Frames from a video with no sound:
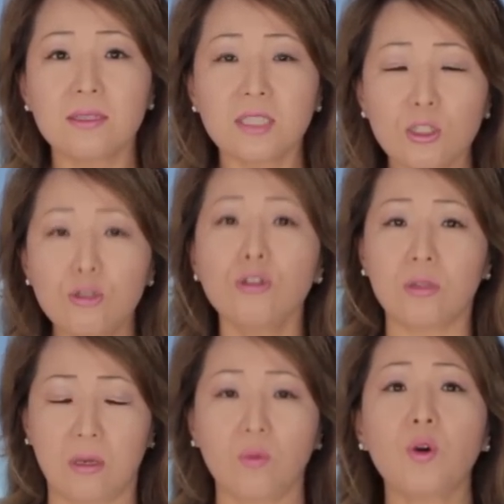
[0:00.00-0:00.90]

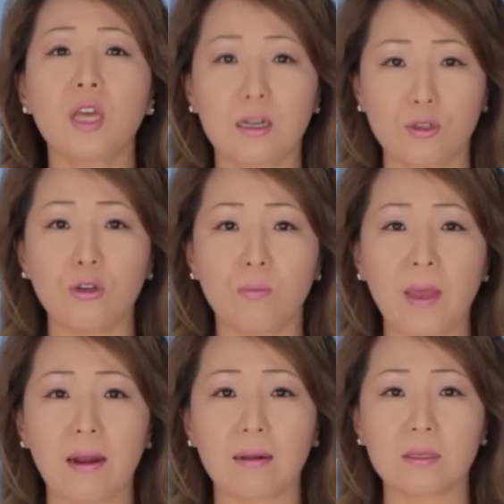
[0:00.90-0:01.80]
stood with our true
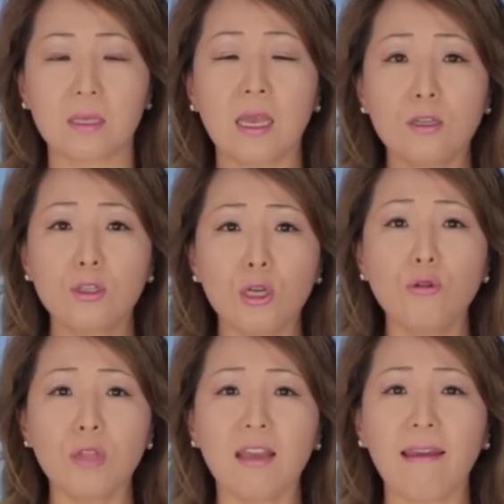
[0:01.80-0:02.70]
parents,
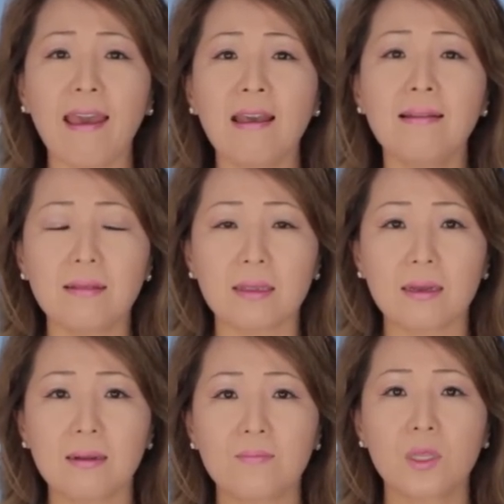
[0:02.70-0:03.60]
to the end
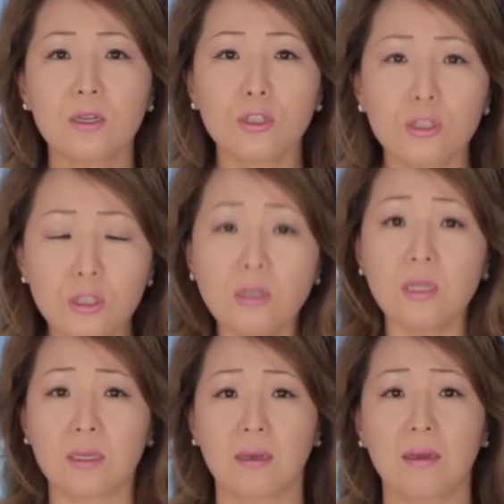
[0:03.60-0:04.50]

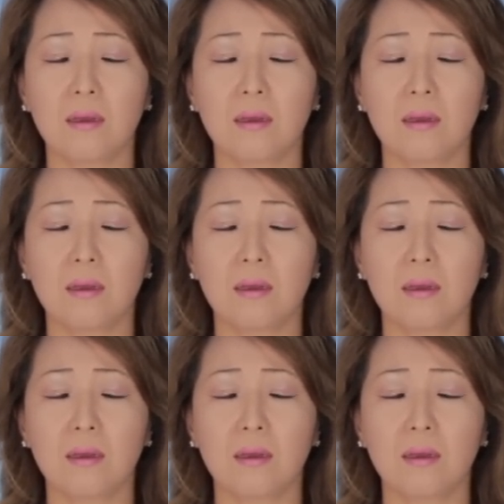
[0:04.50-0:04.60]
stood